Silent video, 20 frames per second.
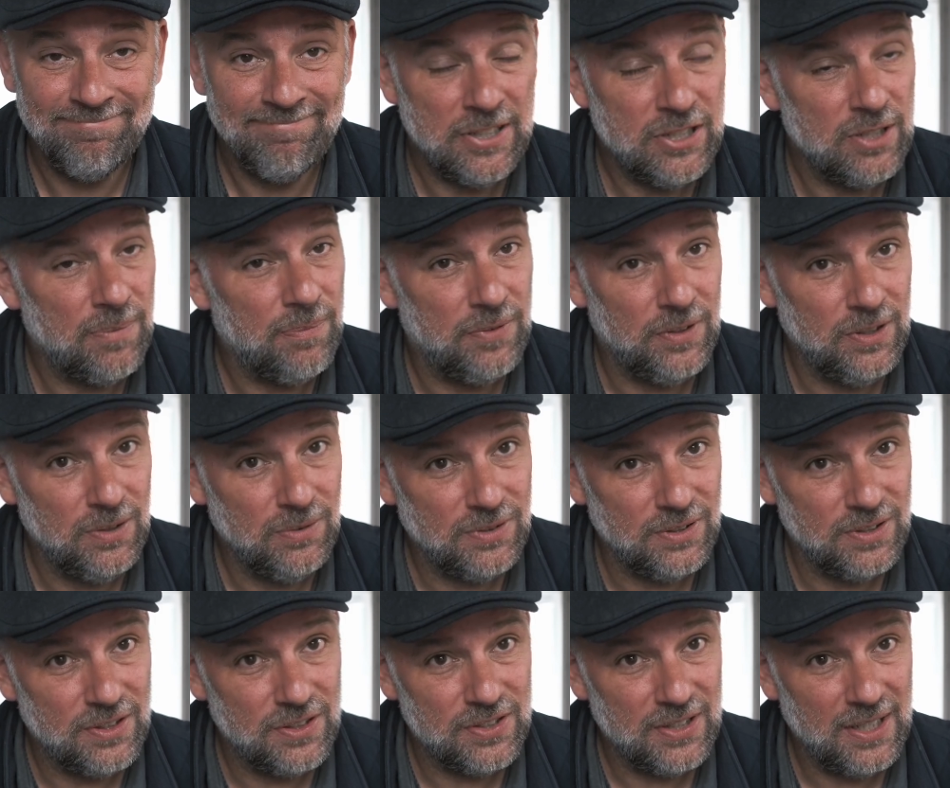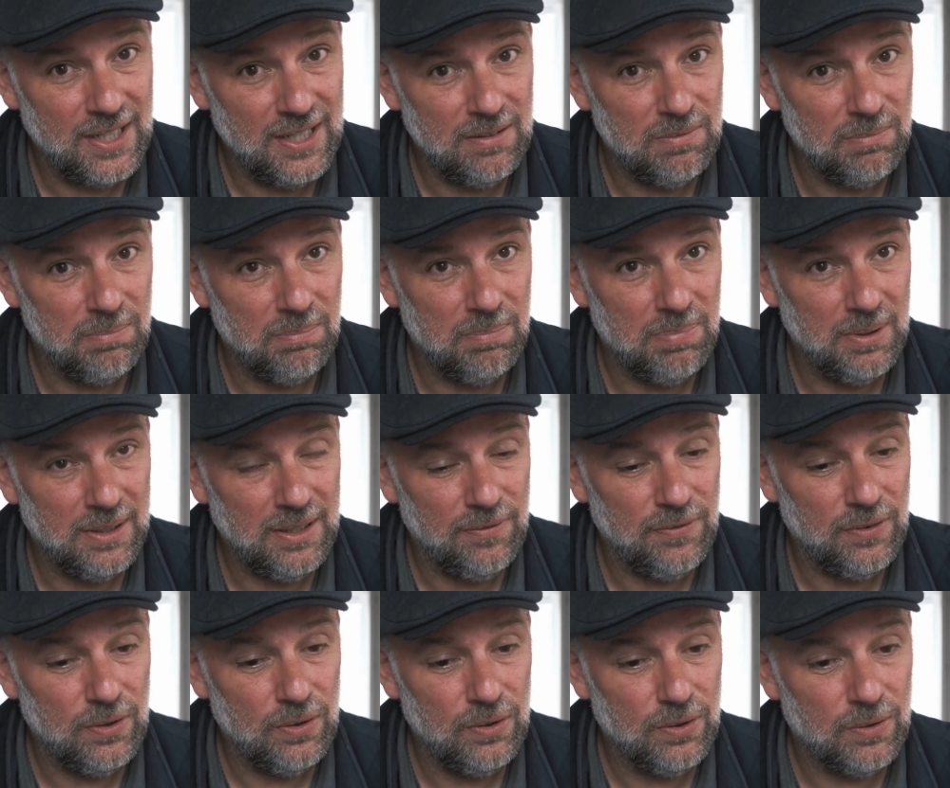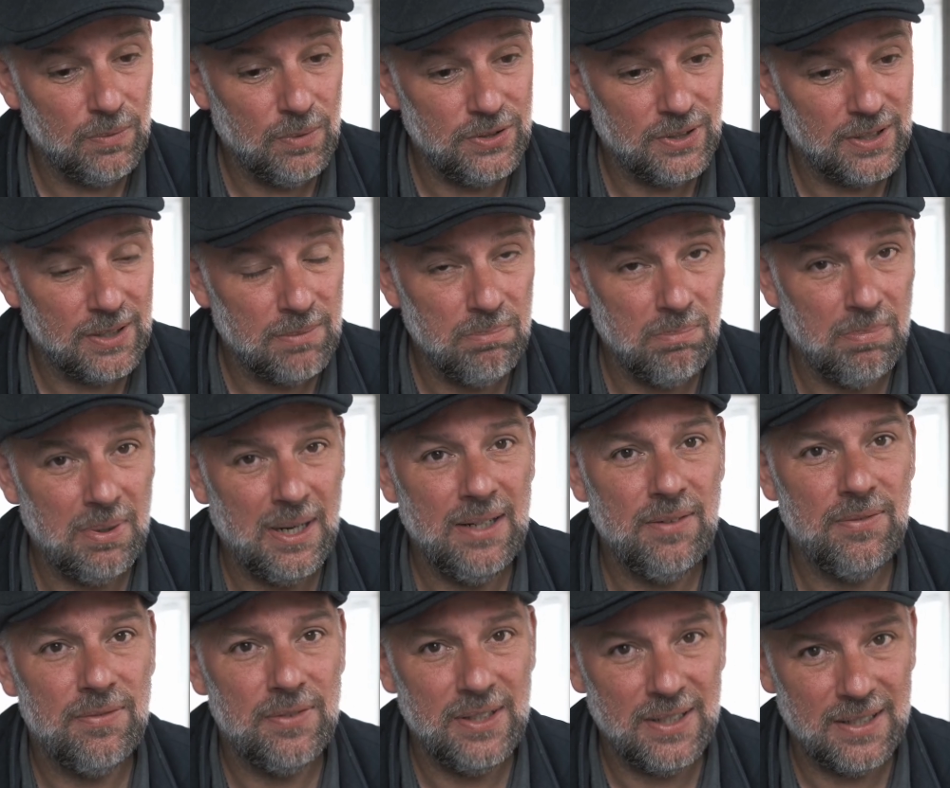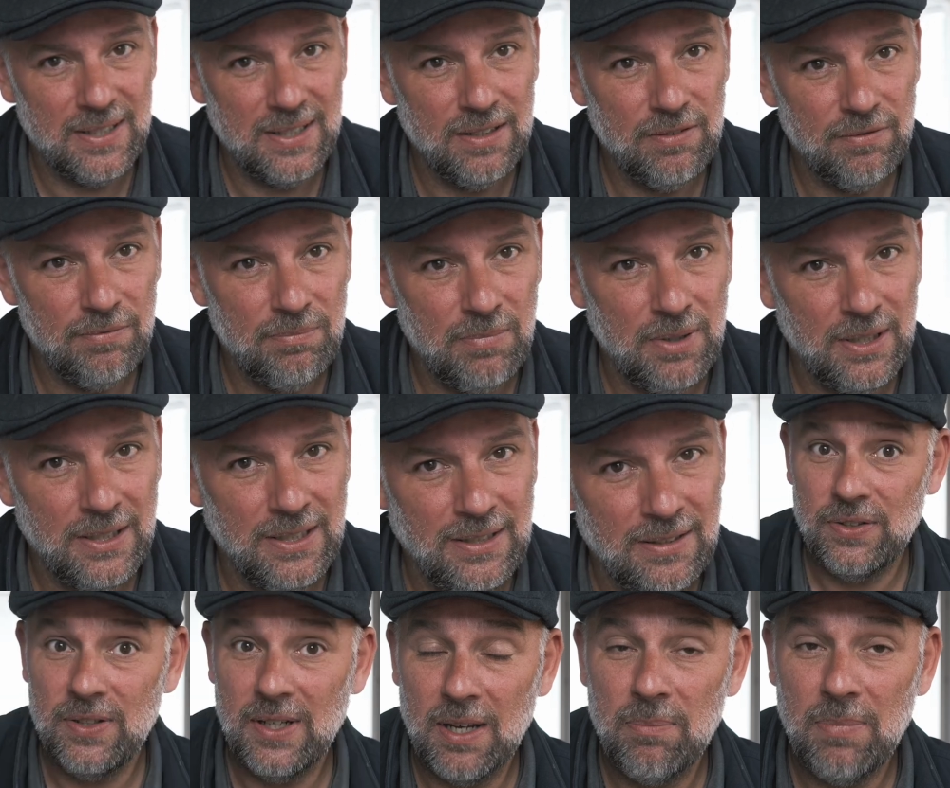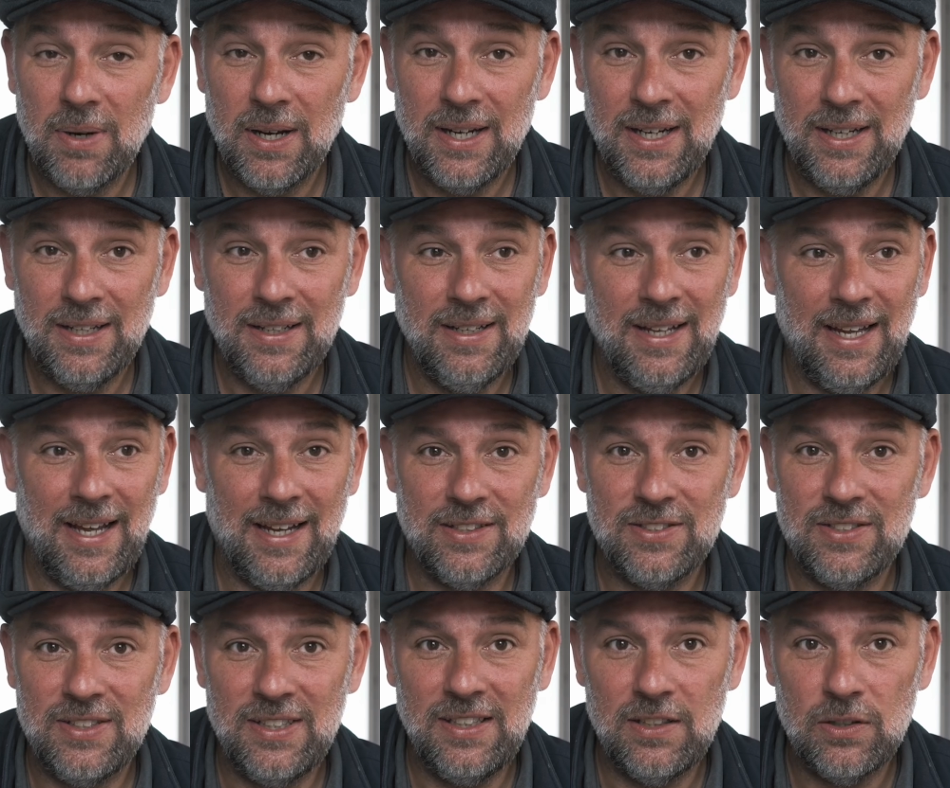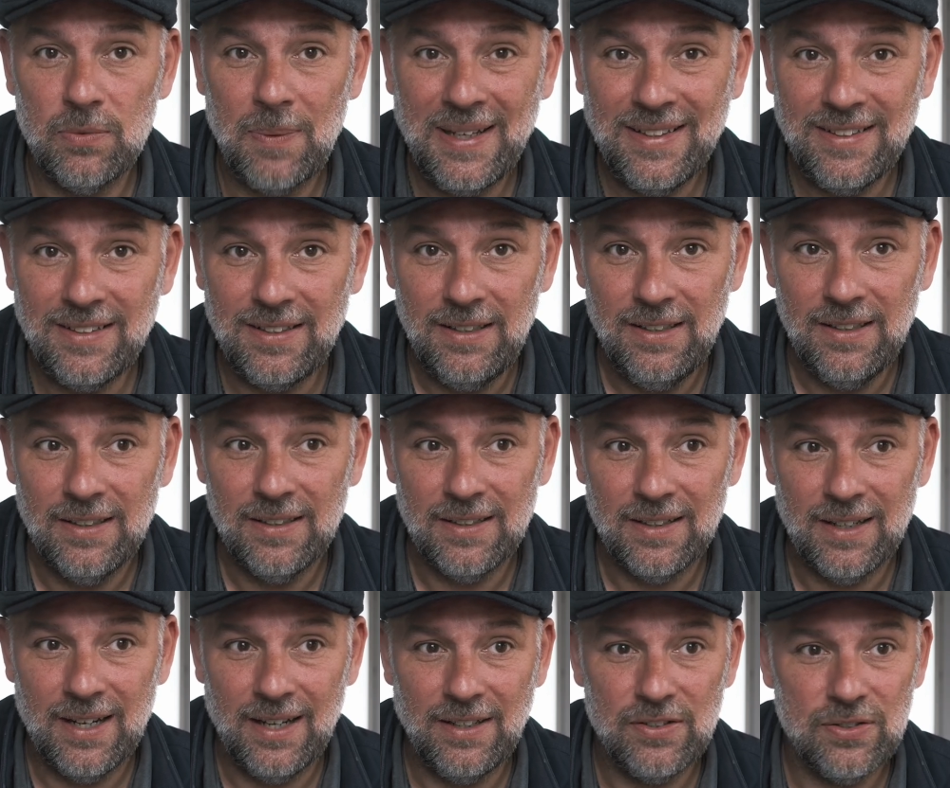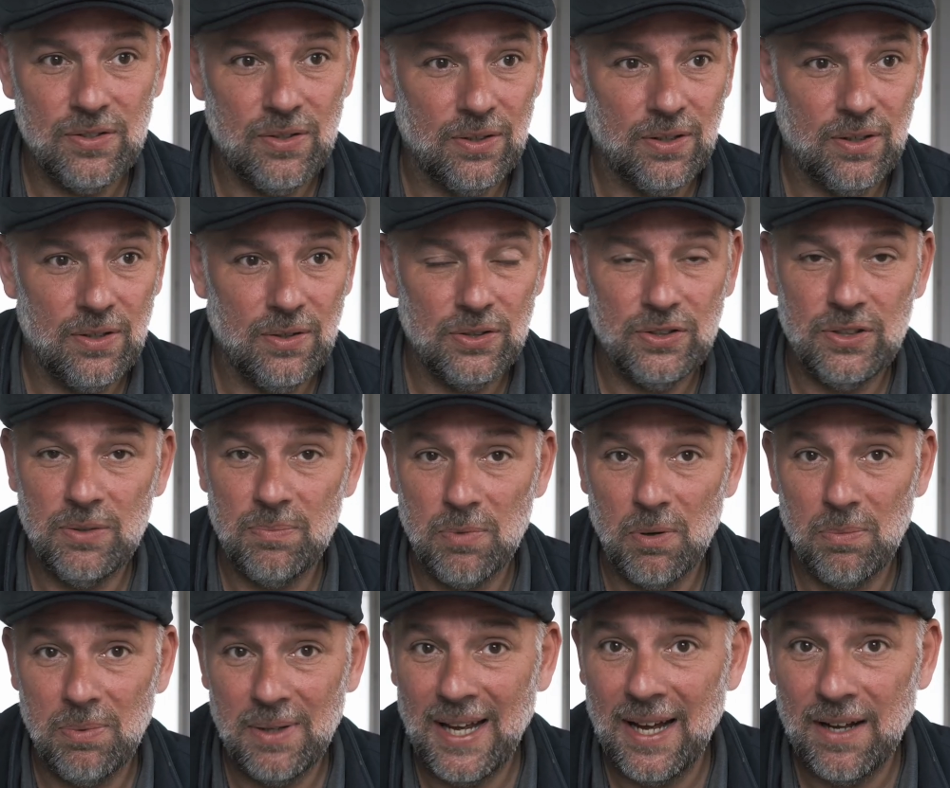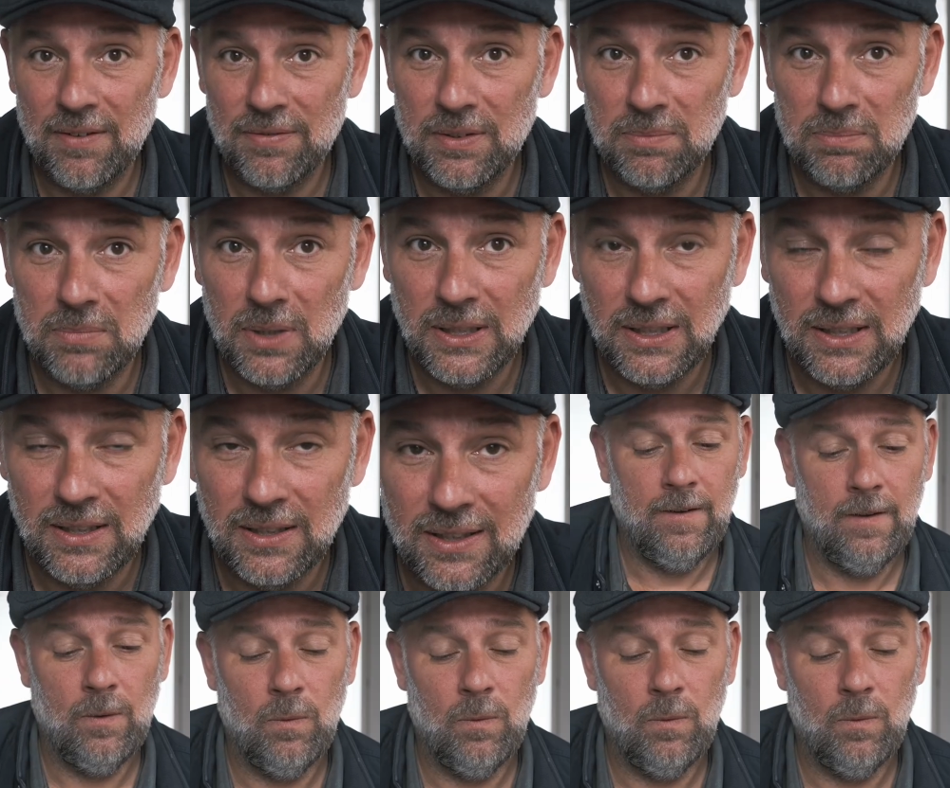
it's up for you to decide. But if you look what you can buy for that kind of money, so you can buy an X-T20 and it's going to cost you probably half the money.